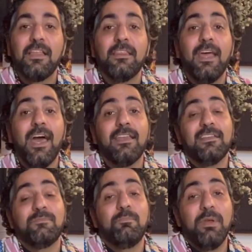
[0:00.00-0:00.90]
That
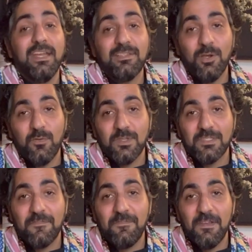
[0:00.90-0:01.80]
is
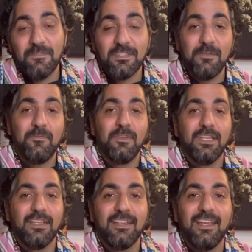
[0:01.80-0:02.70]
Beethoven's Fifth
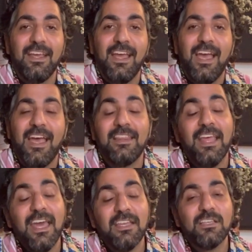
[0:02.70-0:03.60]
Symphony, and
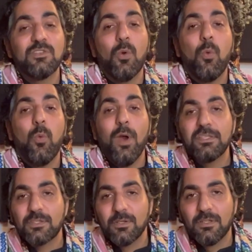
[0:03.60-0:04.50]
that is
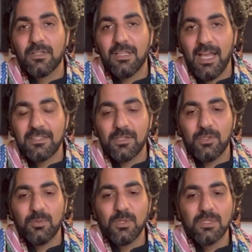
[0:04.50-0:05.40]
Western
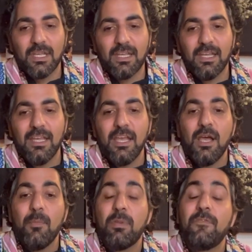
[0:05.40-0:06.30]
classical music.
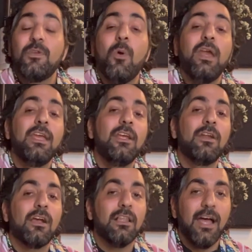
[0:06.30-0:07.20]
But if you want to hear
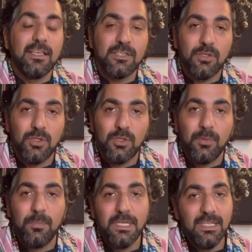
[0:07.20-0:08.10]
a classical
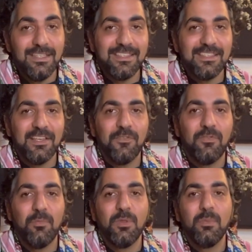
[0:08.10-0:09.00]
piece
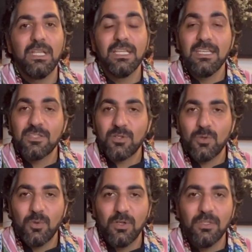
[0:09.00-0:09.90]
from the Middle
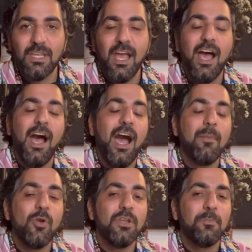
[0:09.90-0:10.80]
Eastern world,
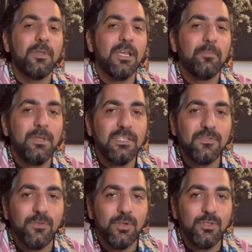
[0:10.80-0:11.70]
I'm going to play a piece
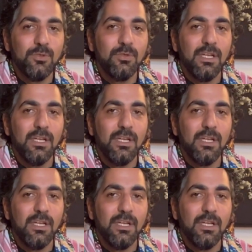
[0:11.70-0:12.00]
for you